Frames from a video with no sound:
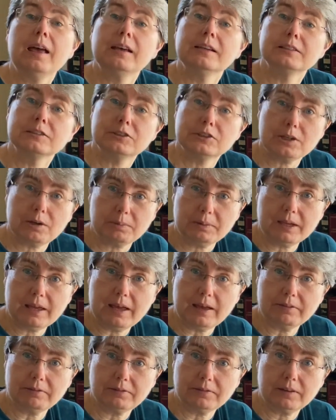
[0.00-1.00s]
Shall we
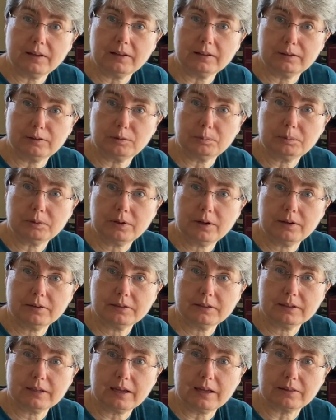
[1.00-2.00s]
have a little prayer
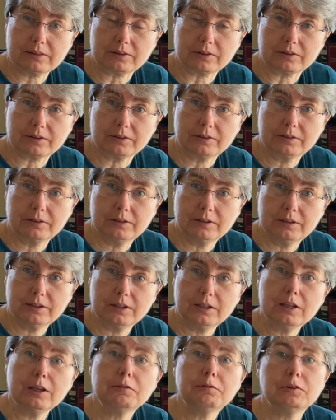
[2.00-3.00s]
together?
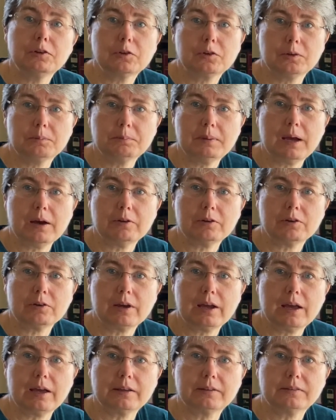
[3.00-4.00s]
If you could bow your
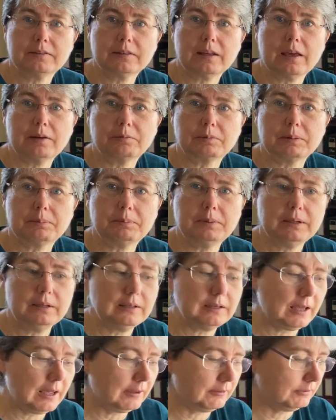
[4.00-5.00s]
heads and repeat
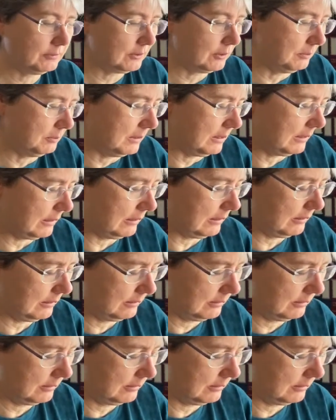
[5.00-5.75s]
after me.